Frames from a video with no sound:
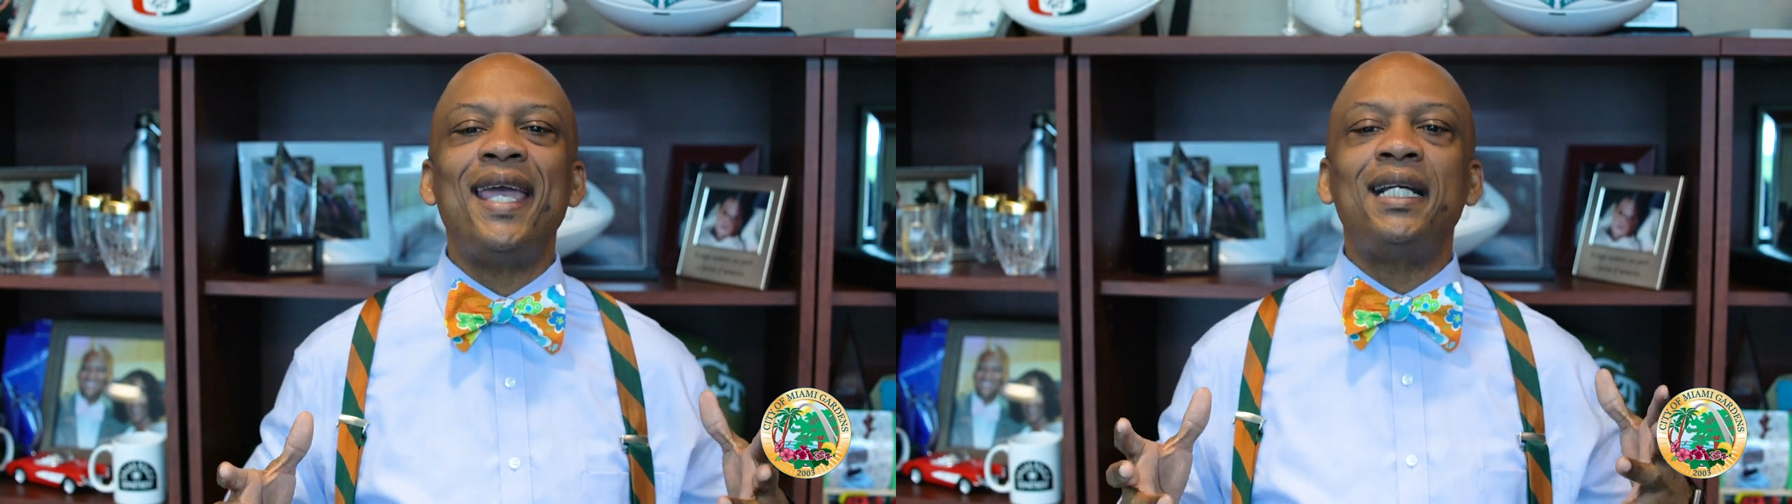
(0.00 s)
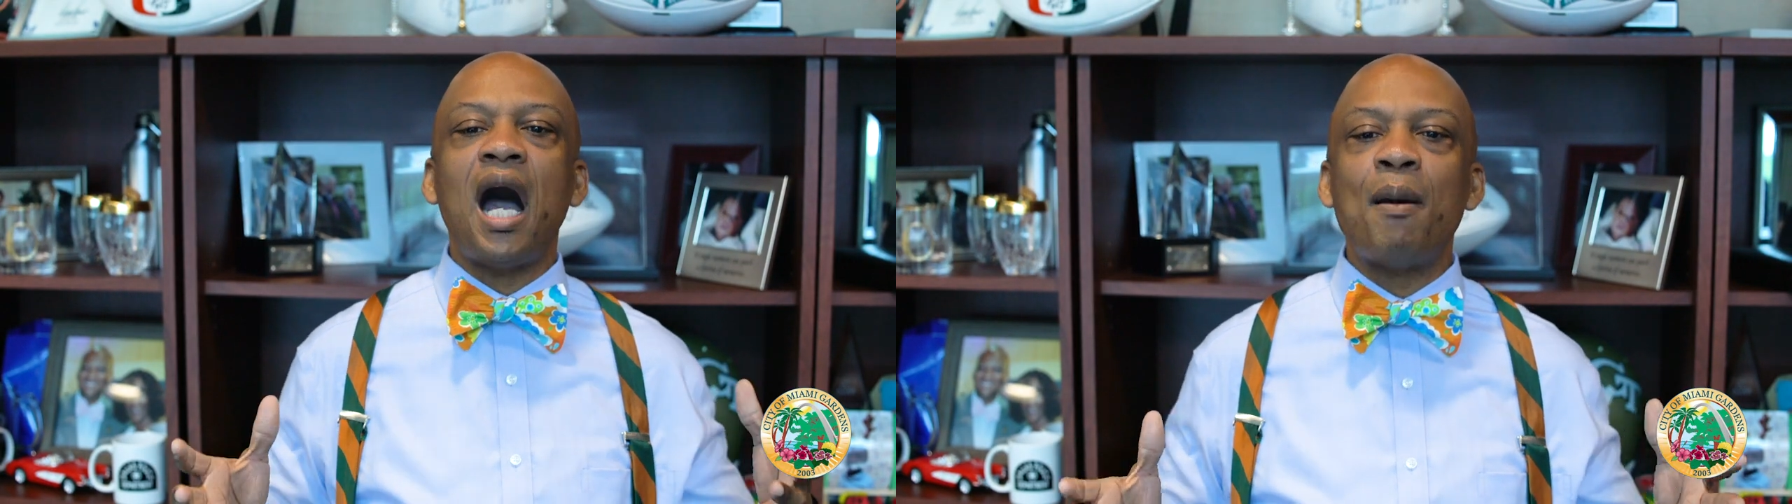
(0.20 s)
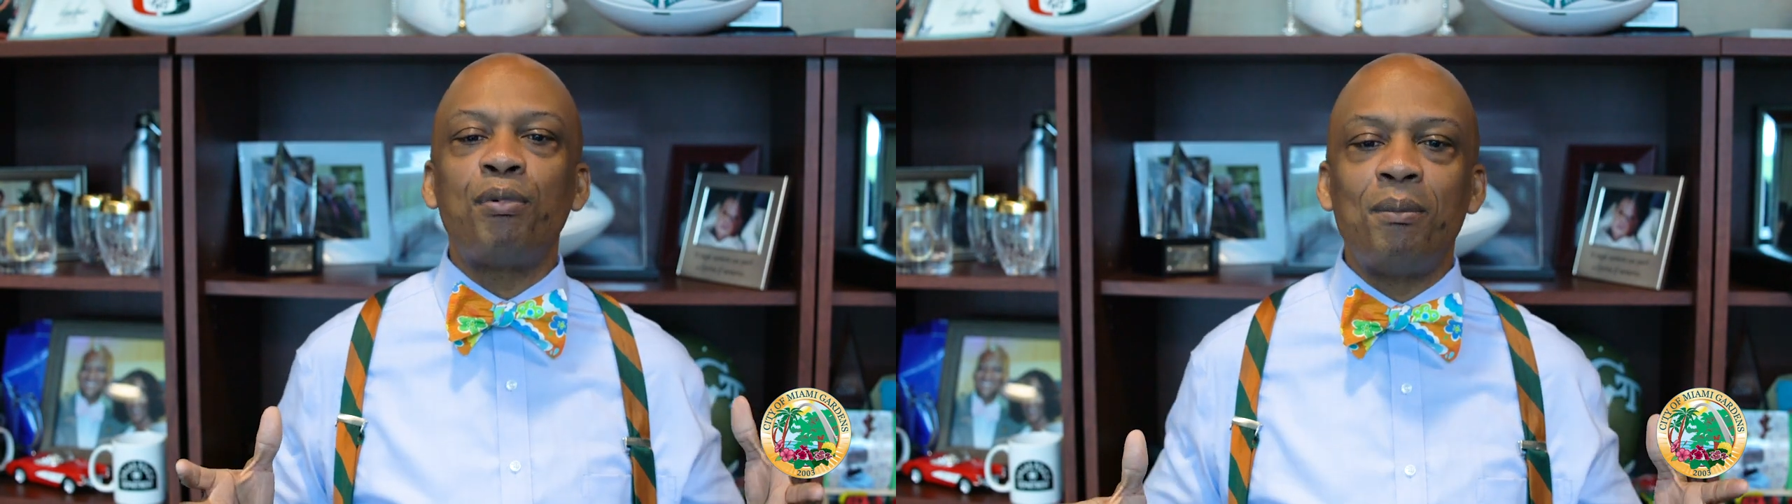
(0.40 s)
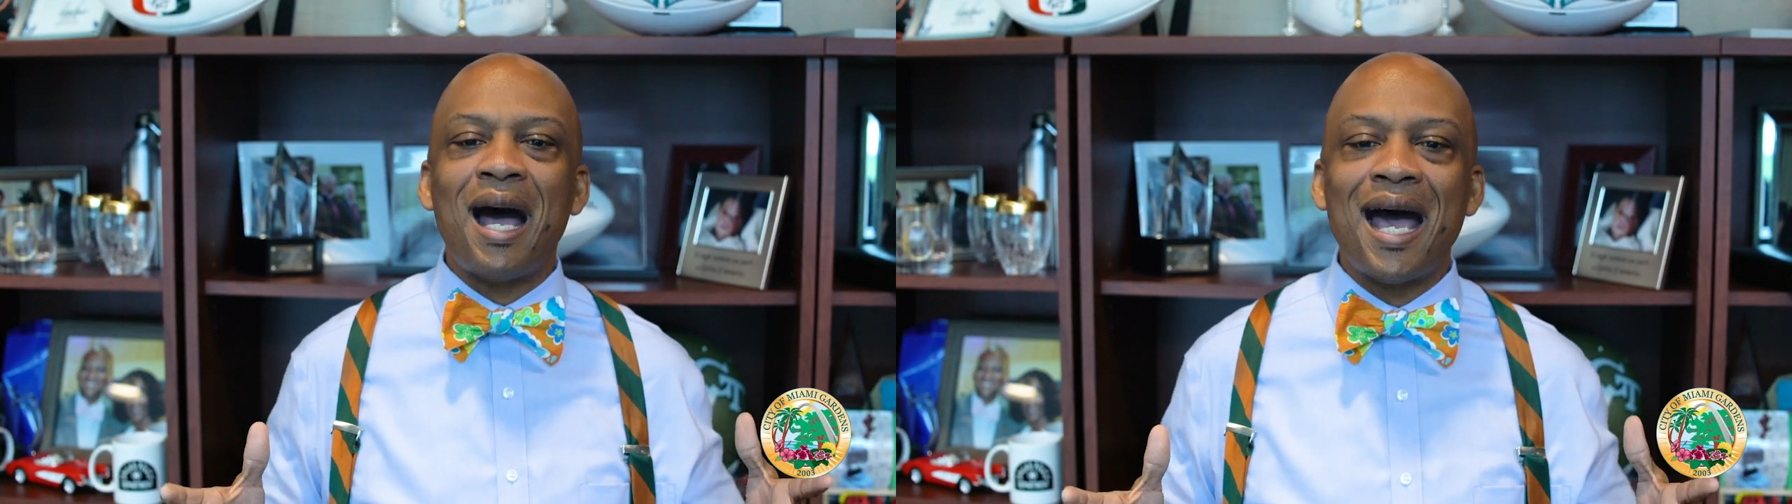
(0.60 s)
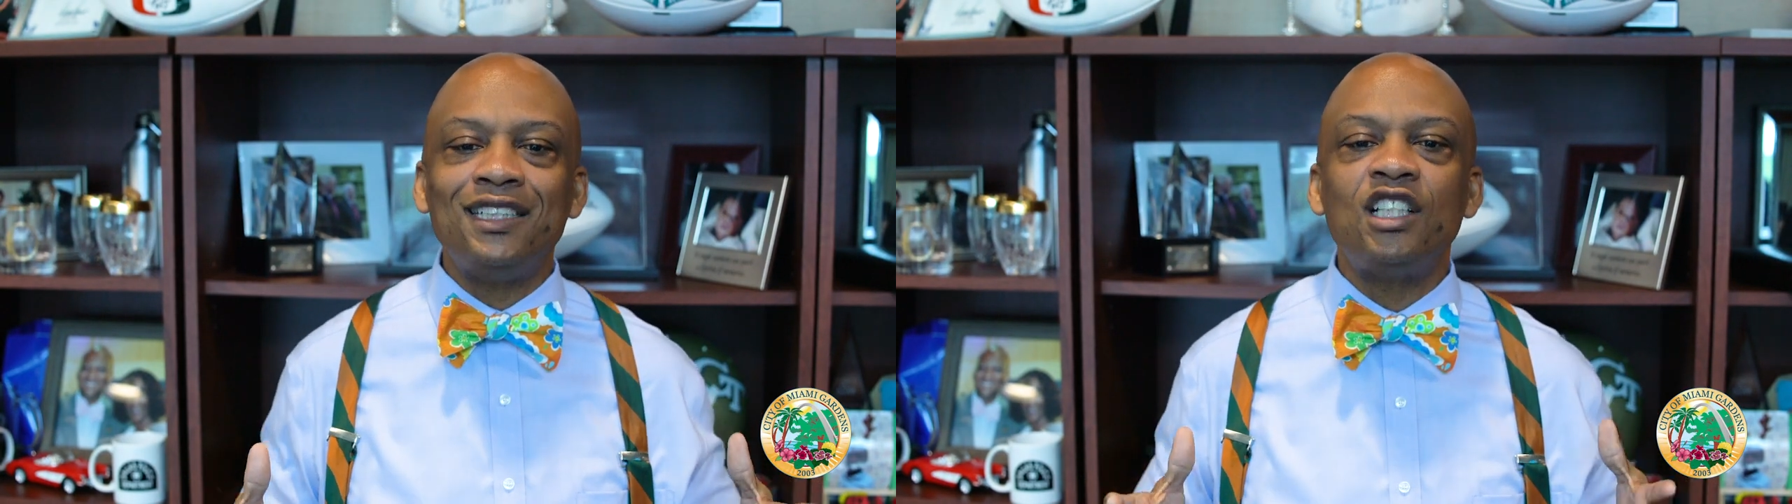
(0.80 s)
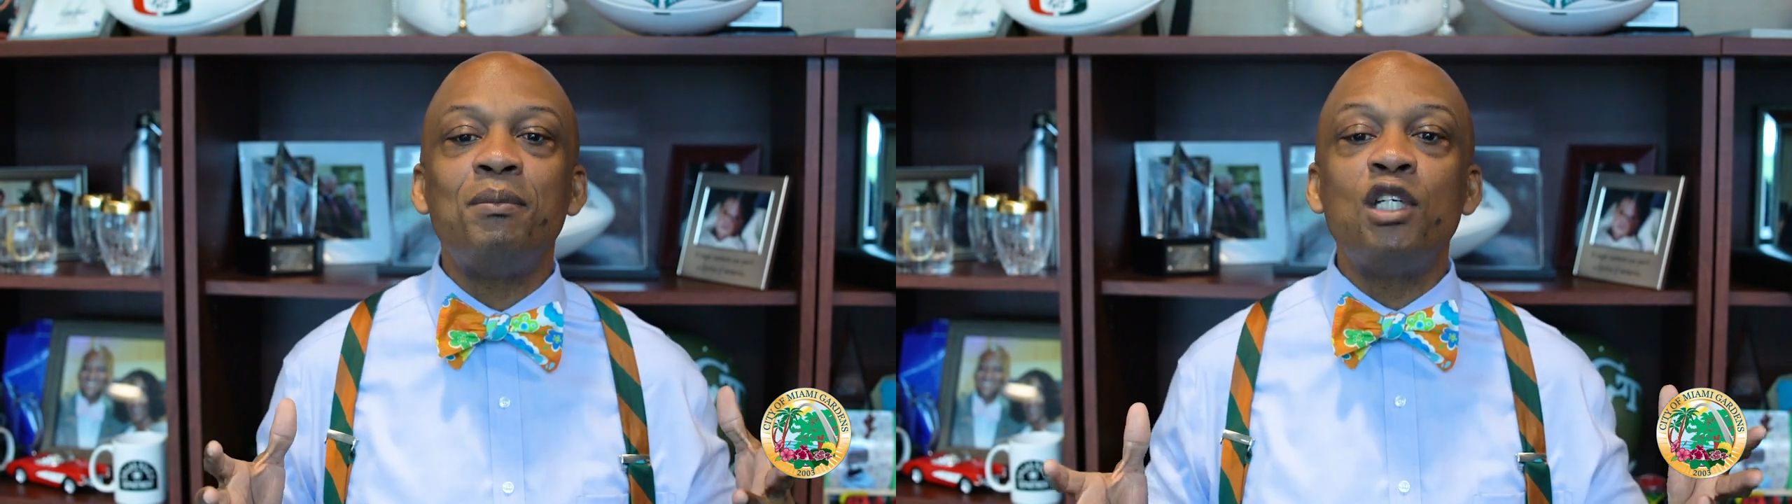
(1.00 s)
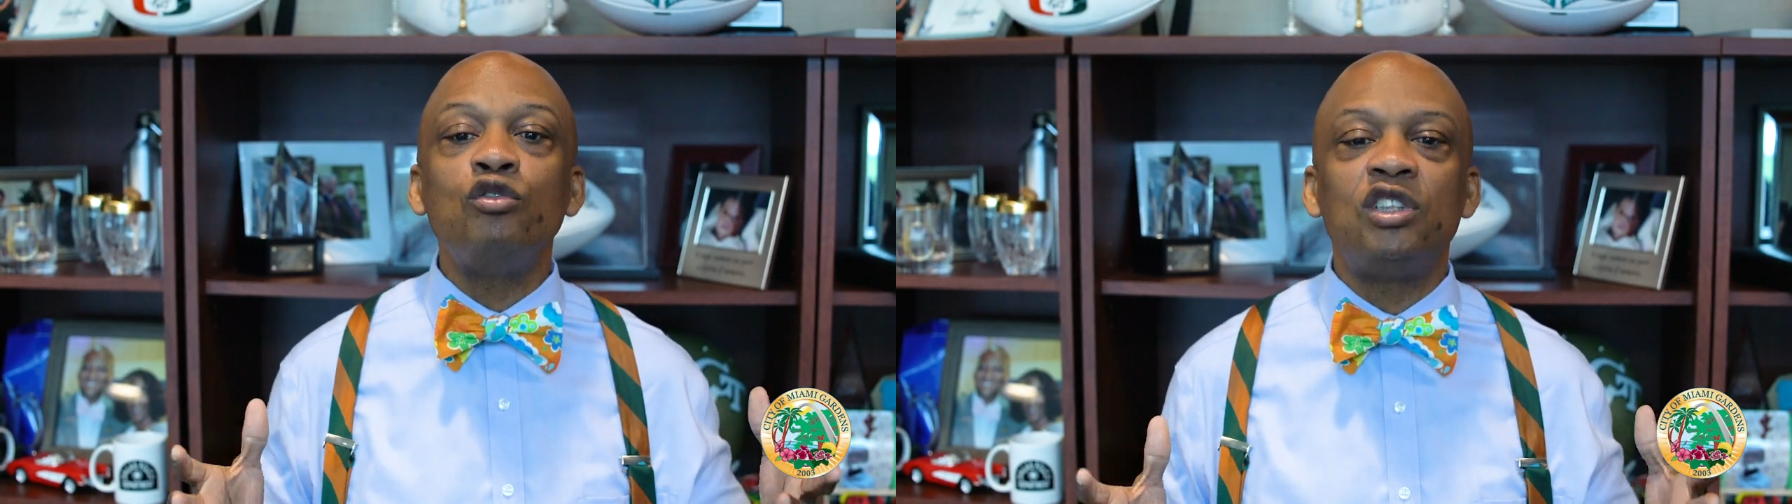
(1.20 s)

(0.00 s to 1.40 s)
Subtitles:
a compromised immune